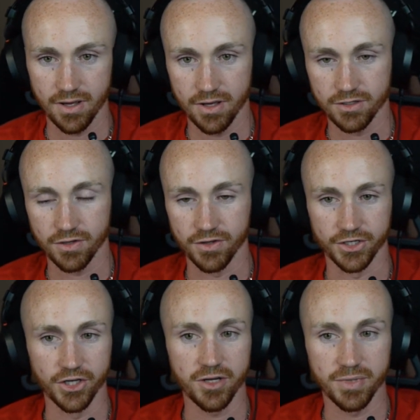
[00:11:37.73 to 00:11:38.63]
So they're
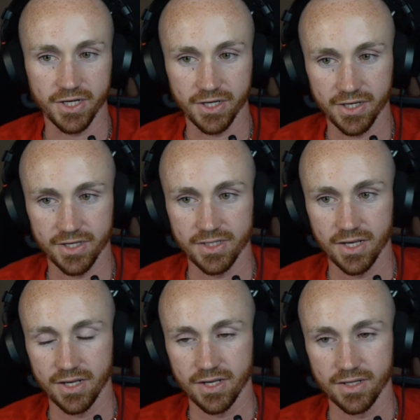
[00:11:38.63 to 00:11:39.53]
good because
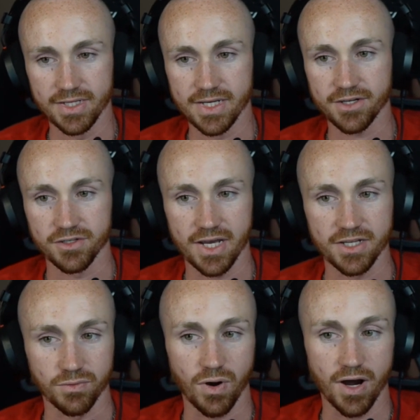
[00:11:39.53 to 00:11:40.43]
these exercises
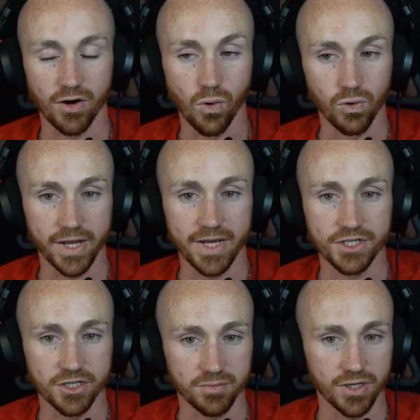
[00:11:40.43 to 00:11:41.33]
require coordination
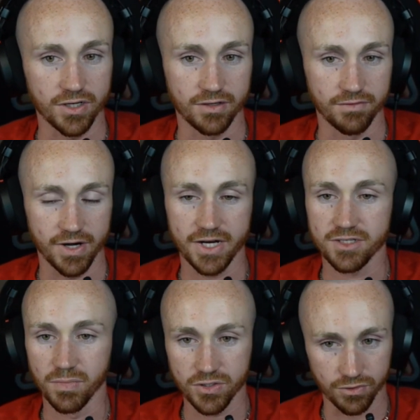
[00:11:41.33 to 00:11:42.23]
among various
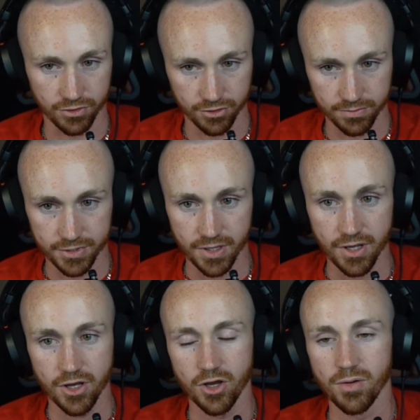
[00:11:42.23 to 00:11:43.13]
muscle groups,
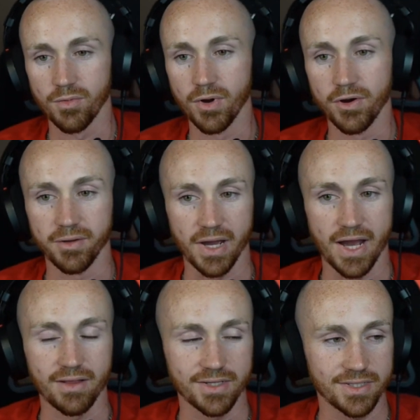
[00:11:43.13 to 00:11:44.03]
promoting
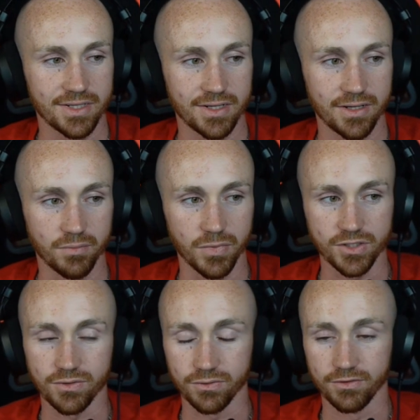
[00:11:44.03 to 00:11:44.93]
balanced
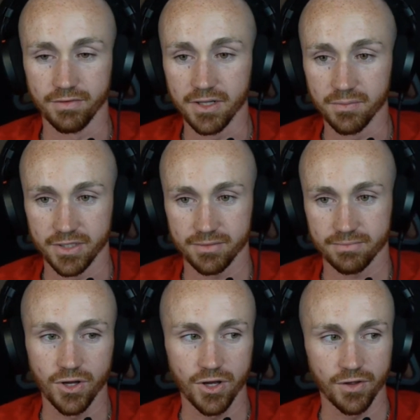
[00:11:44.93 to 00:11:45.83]
muscle development.
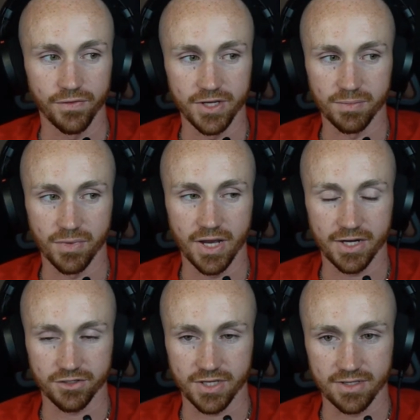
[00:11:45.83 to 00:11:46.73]
These
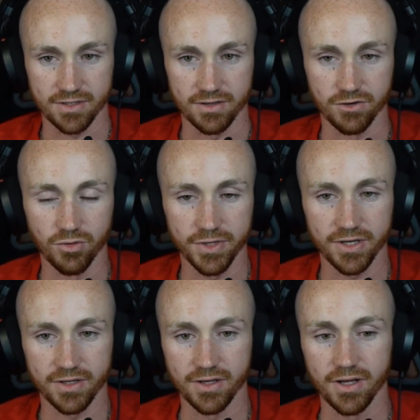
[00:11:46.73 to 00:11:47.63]
exercises are normally going
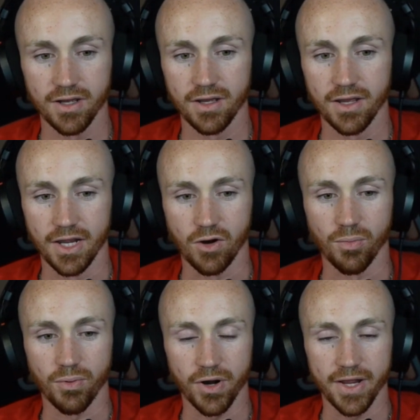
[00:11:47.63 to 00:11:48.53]
to
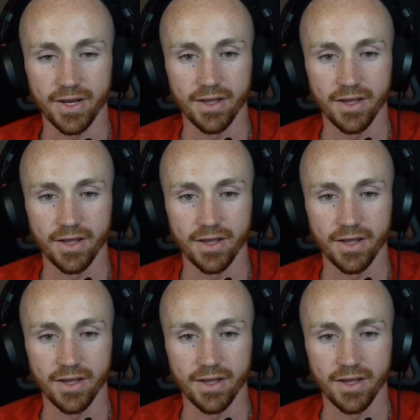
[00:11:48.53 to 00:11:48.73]
incorporate